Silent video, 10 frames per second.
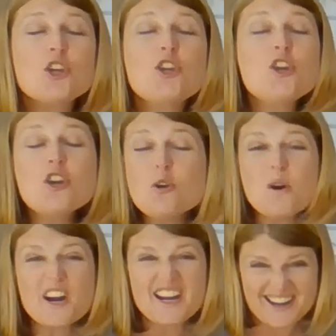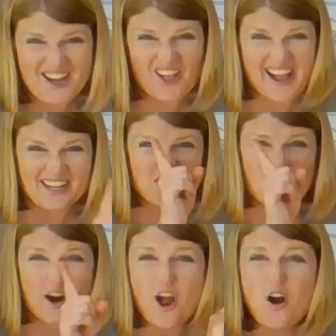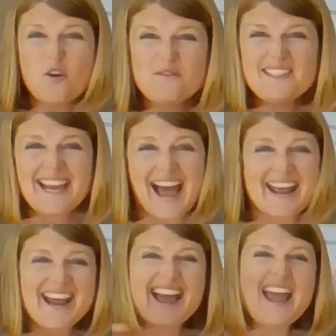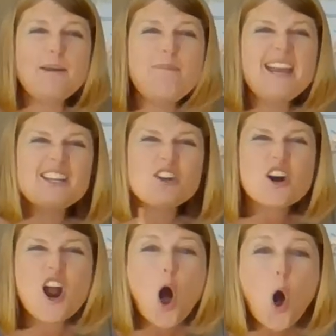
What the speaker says: You are going to collect your own data and make your